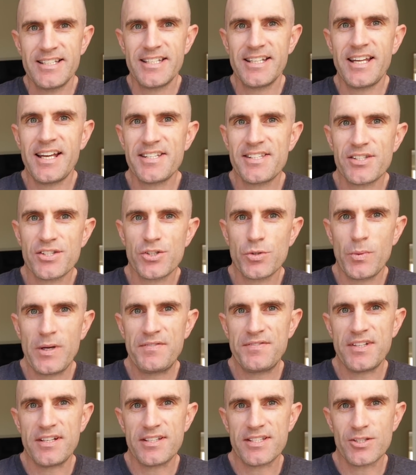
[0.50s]
Today's
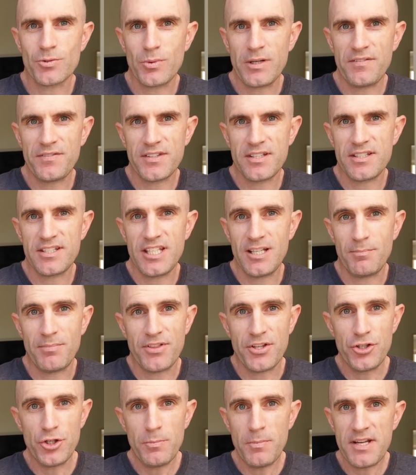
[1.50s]
Swift Zwift Tip,
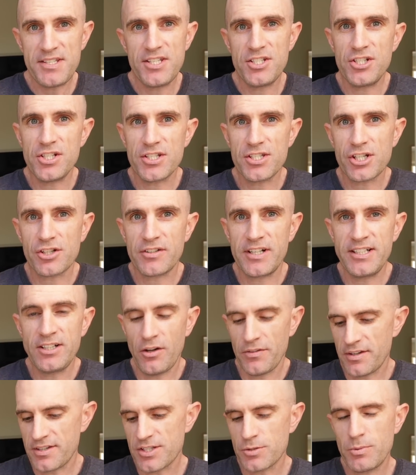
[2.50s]
the new messaging screen
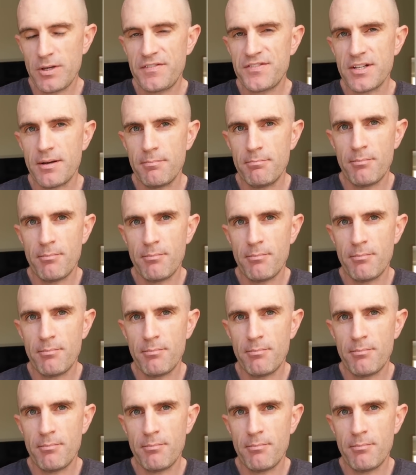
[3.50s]
on the Zwift